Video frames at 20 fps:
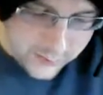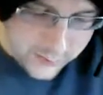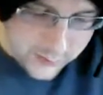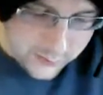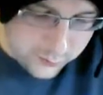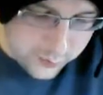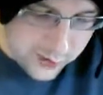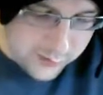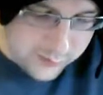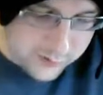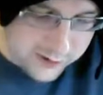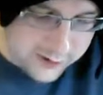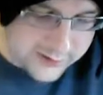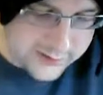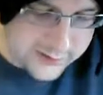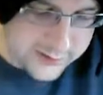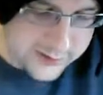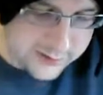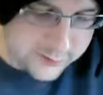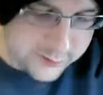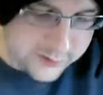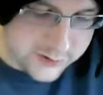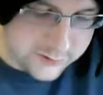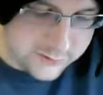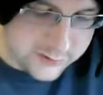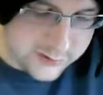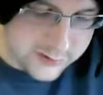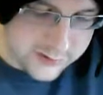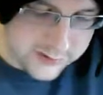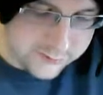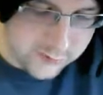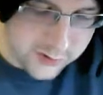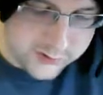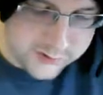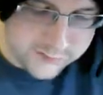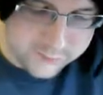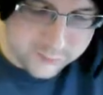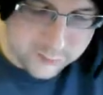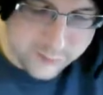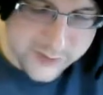Primary detachments using this
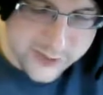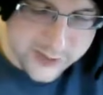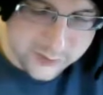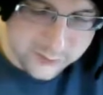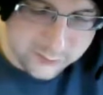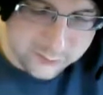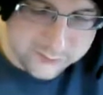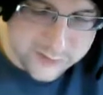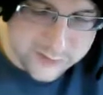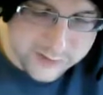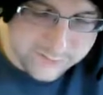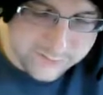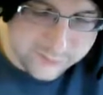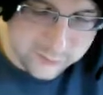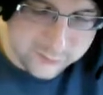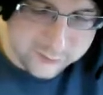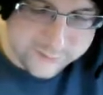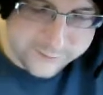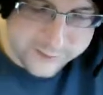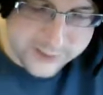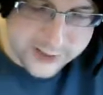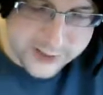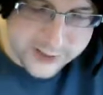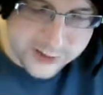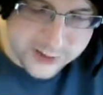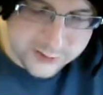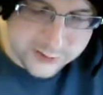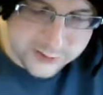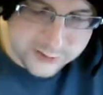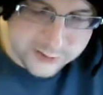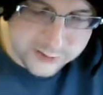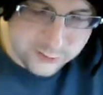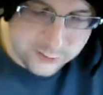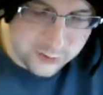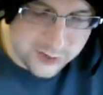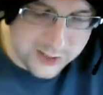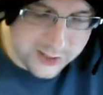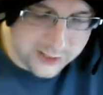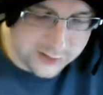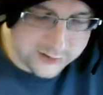right of war may not take fortifications
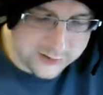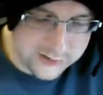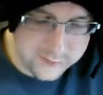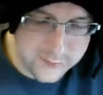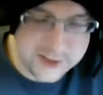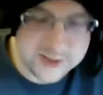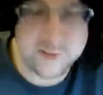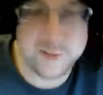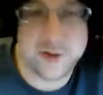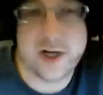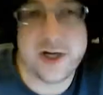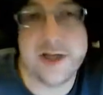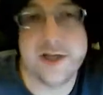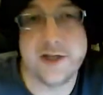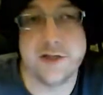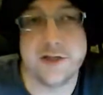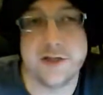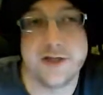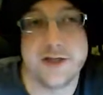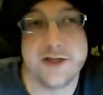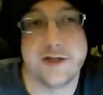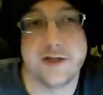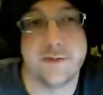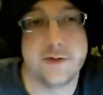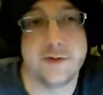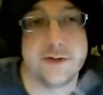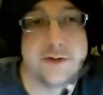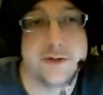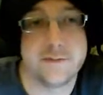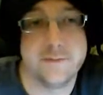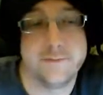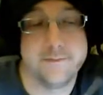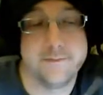or allied Space Marine Legion detachments.